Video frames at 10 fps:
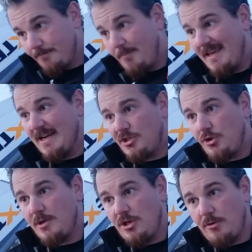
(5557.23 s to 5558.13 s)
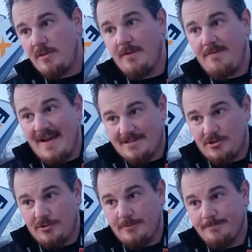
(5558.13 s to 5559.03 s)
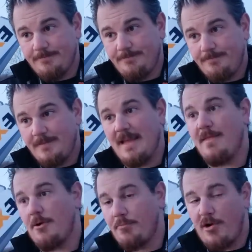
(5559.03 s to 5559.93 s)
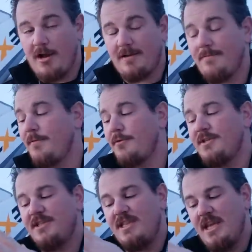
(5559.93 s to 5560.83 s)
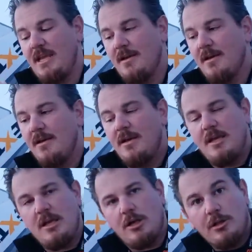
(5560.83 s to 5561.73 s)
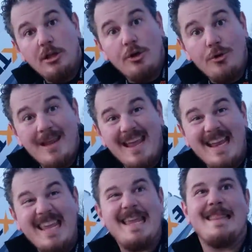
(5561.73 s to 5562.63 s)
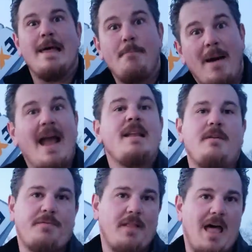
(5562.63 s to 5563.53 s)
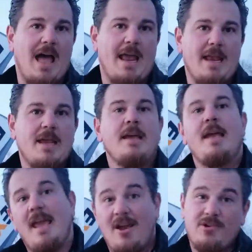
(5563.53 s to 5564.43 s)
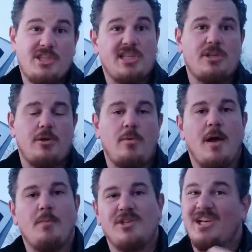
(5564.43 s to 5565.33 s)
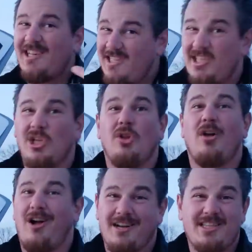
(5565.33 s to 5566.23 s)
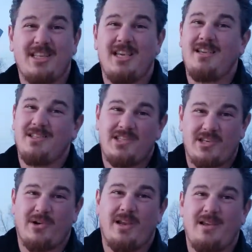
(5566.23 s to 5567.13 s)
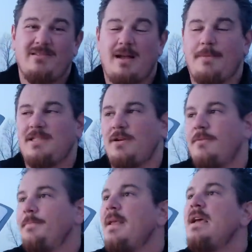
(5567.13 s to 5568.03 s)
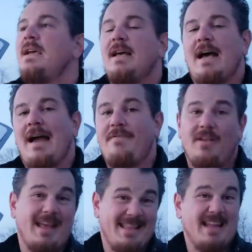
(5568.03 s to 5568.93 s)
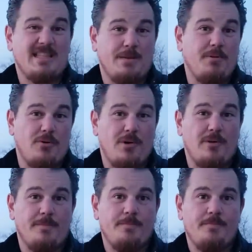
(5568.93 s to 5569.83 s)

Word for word: because you can use the Vector in their product versus the included in the bind and fly AR631, which I still, honestly, sorry, Hobby Zone, I feel like that's superior.